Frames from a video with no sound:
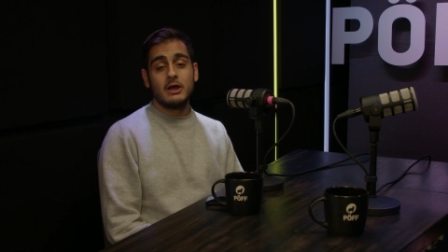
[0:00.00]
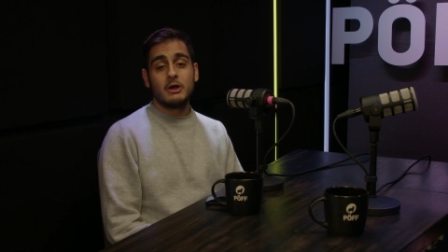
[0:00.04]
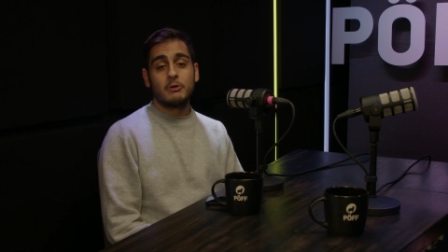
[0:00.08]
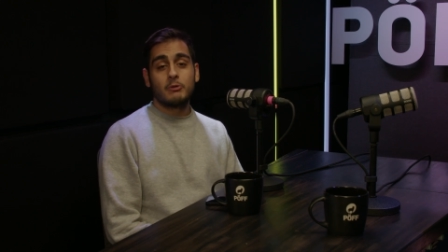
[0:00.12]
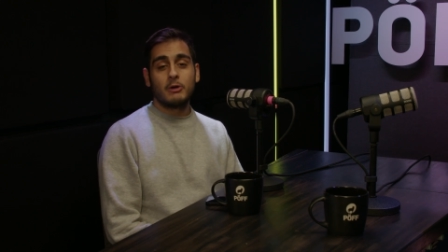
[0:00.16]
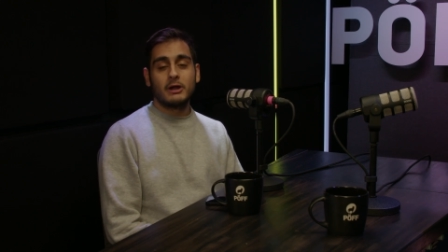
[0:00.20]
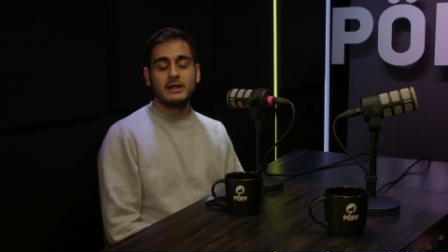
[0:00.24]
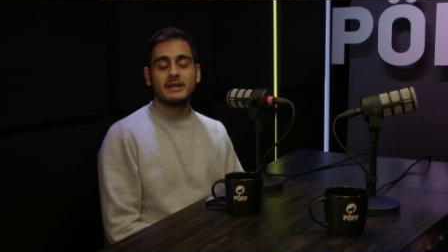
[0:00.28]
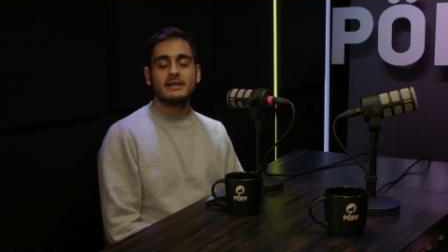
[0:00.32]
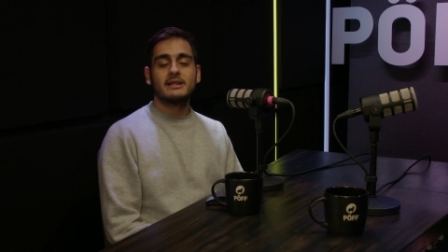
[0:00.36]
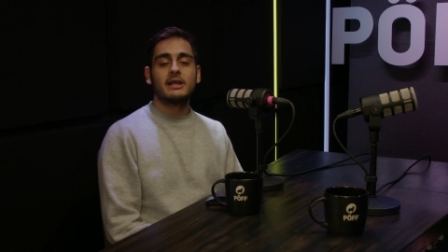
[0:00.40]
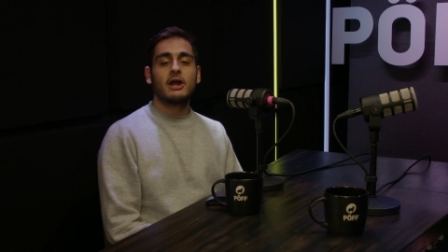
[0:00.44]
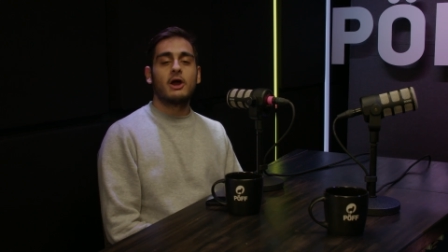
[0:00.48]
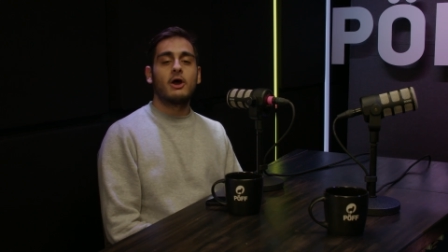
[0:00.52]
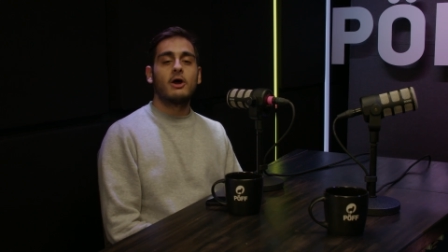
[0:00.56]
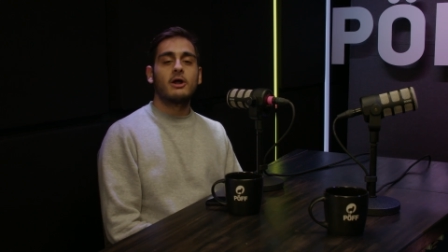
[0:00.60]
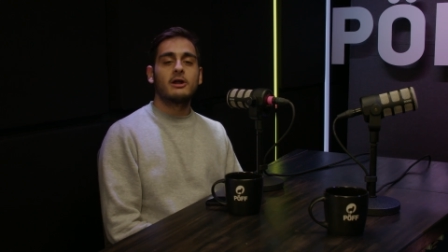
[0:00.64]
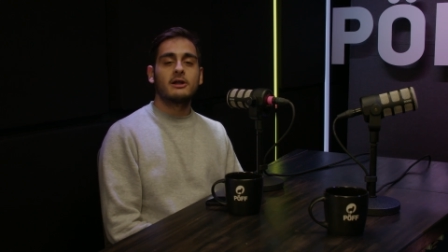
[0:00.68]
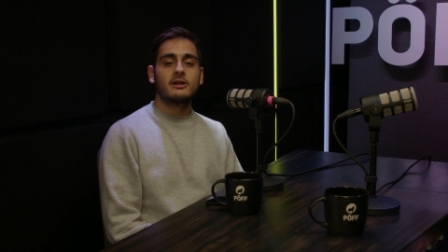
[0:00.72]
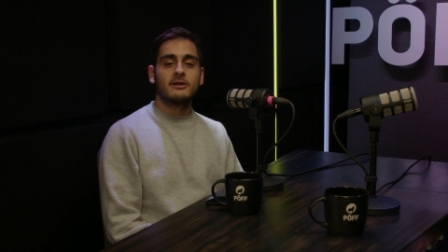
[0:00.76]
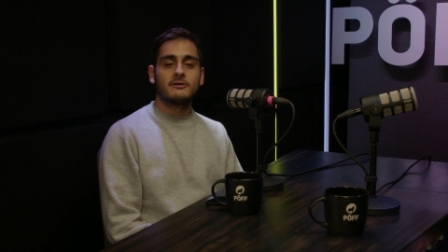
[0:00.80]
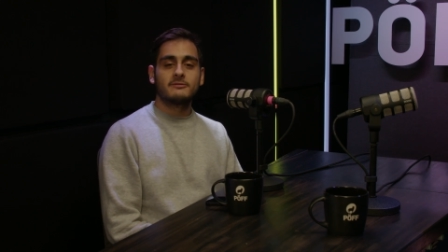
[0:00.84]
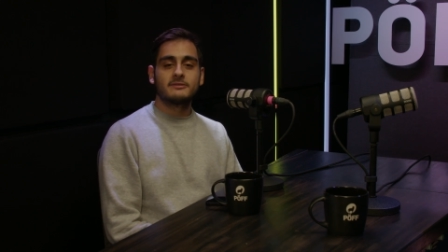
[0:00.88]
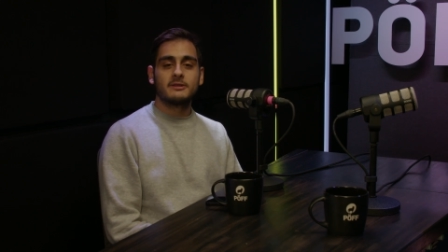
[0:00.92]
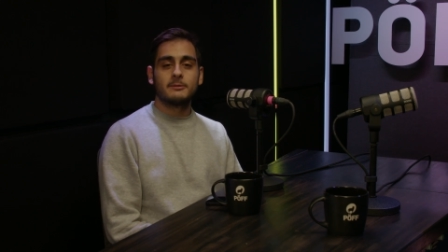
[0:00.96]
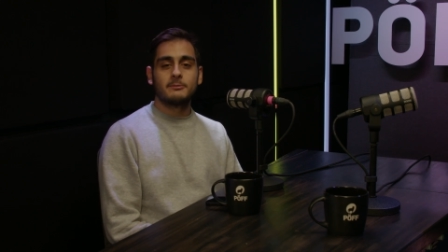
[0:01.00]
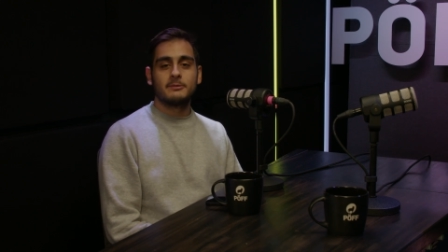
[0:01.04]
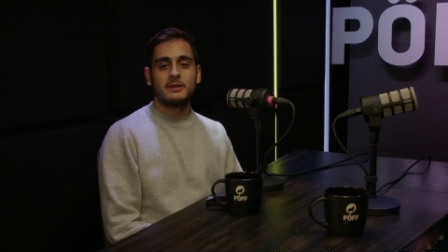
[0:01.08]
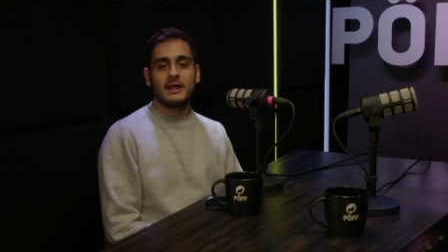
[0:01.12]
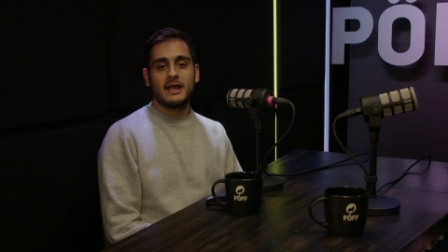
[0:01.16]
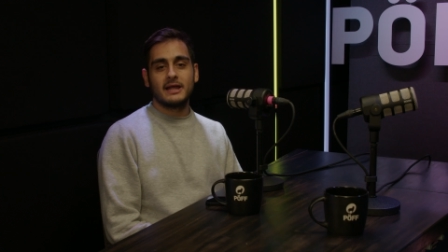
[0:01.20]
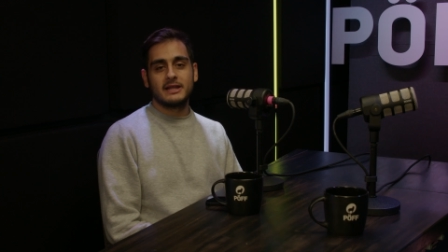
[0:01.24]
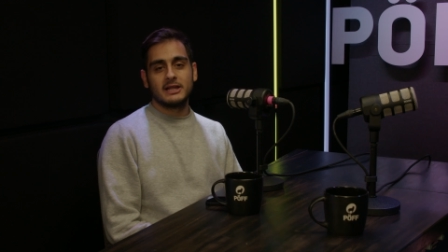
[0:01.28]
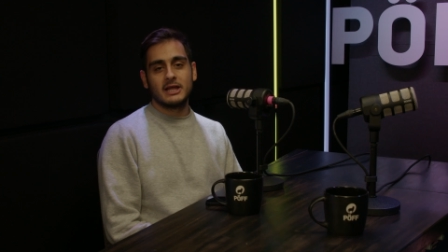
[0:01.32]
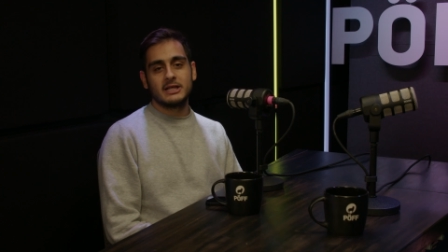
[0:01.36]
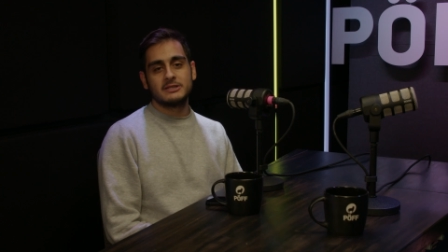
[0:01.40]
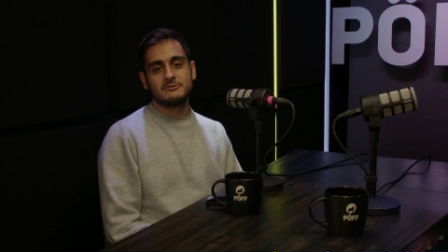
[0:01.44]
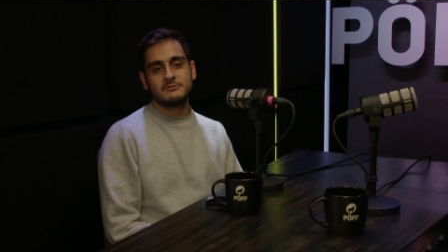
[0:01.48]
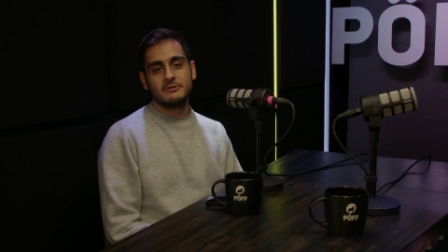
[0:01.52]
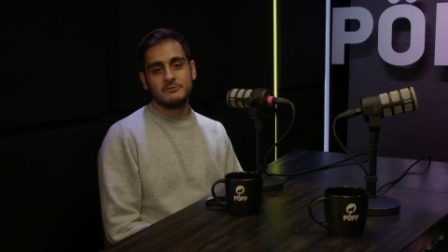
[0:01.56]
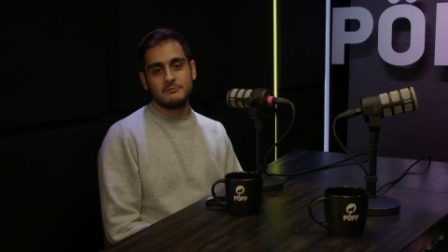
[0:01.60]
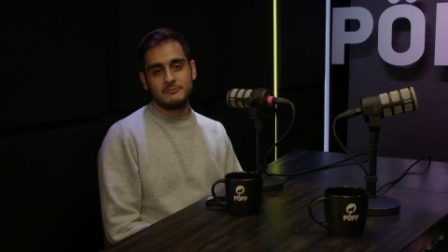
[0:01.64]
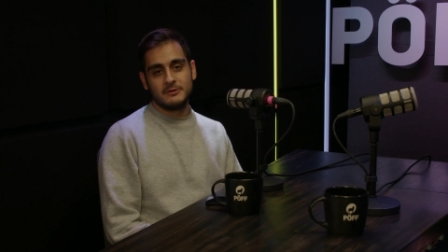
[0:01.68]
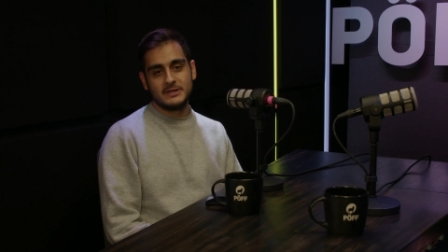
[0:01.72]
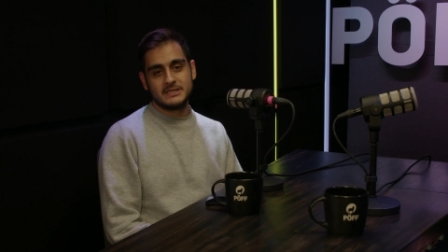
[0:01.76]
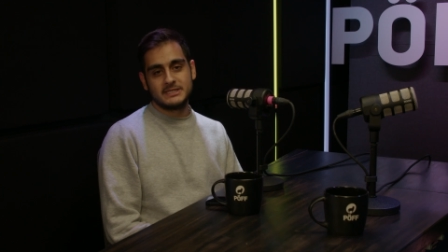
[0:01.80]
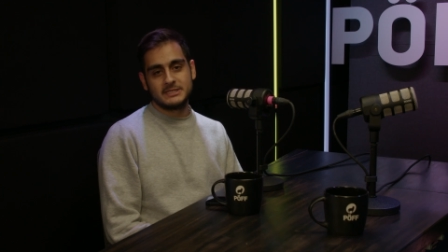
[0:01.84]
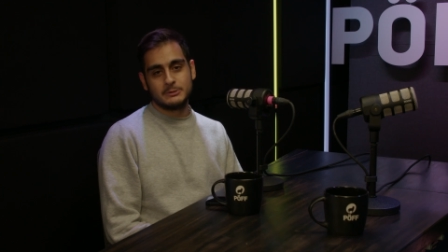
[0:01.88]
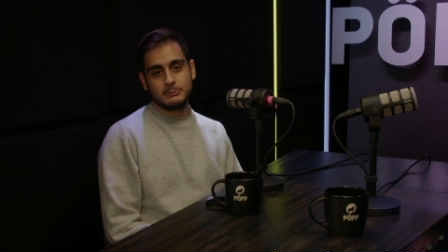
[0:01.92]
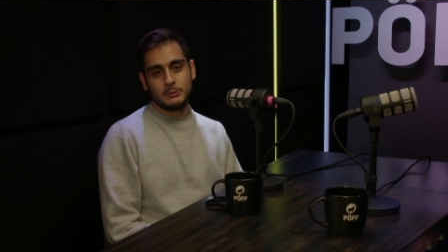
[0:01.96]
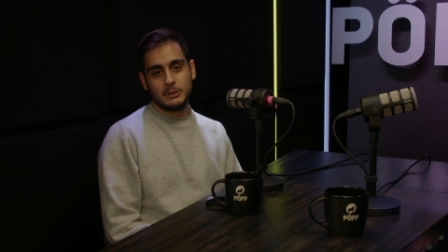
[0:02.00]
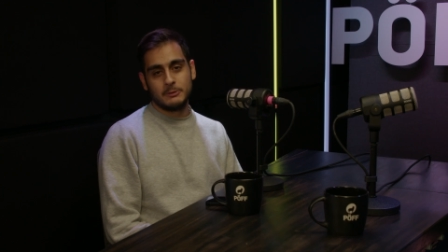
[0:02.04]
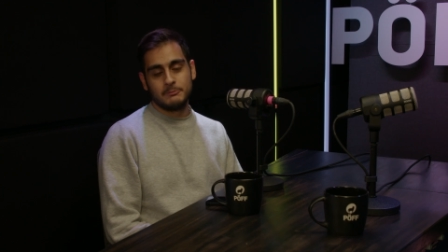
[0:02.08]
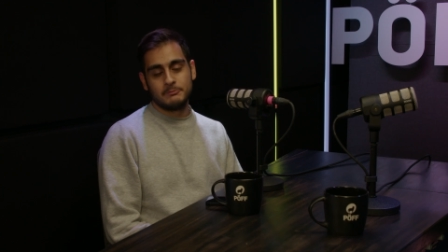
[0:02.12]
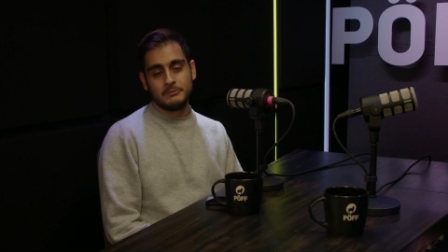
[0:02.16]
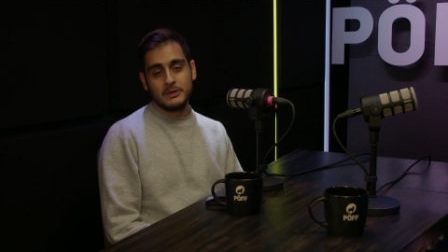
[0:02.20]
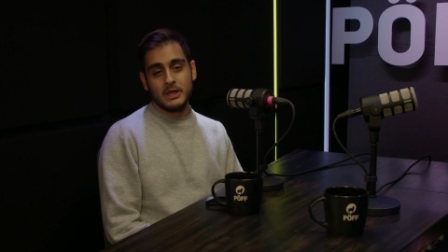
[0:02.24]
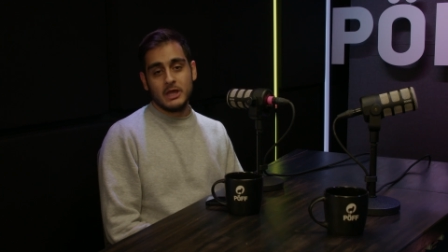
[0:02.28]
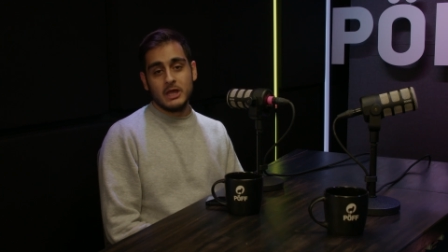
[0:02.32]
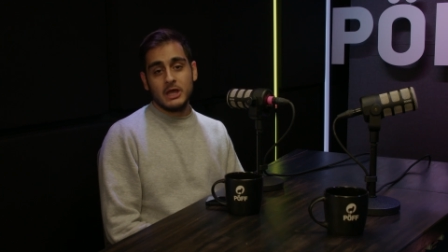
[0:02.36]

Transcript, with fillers: right in the heart of the Black Nights Film Festival.